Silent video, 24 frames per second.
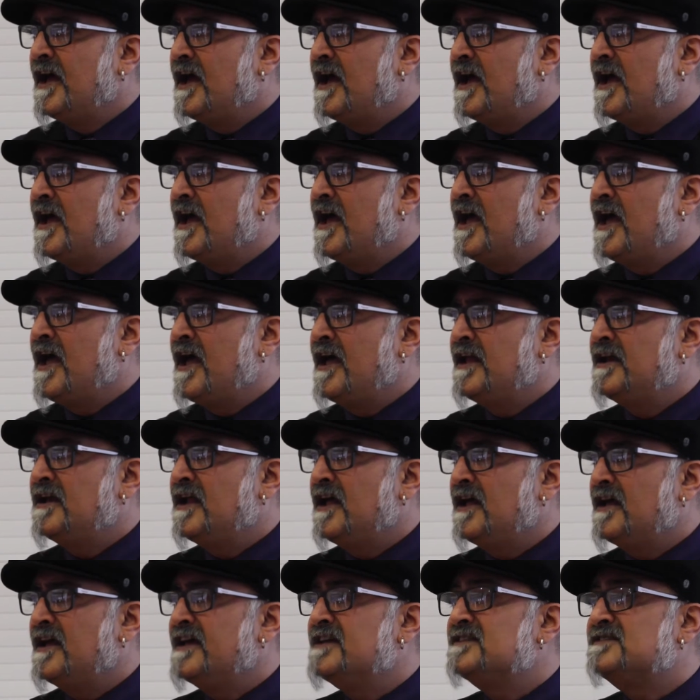And
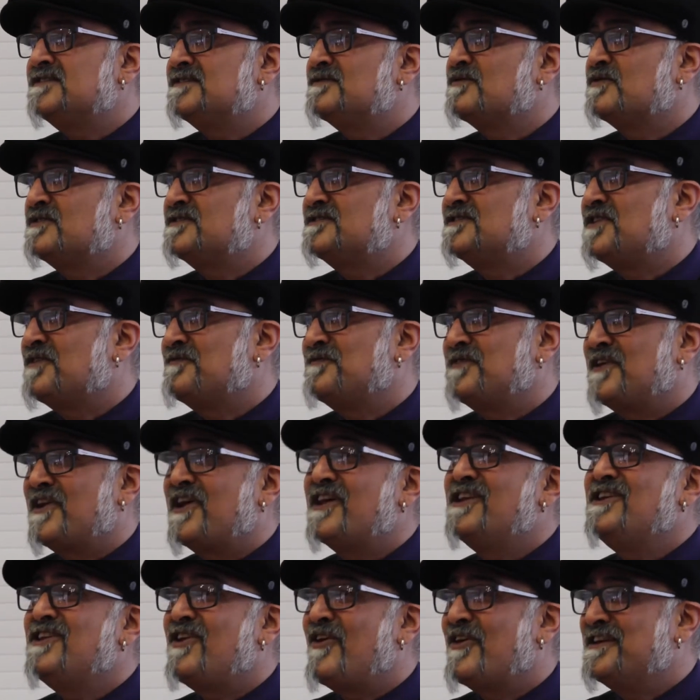it's stuff that I
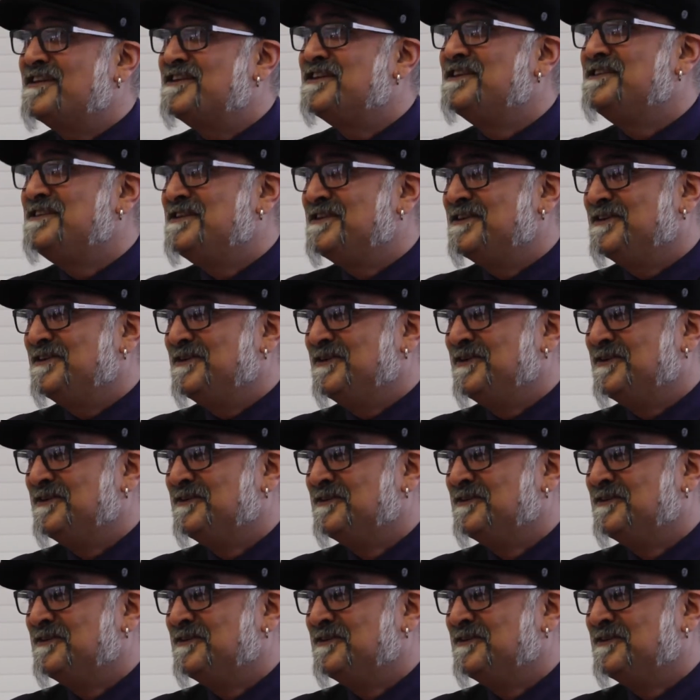like to do.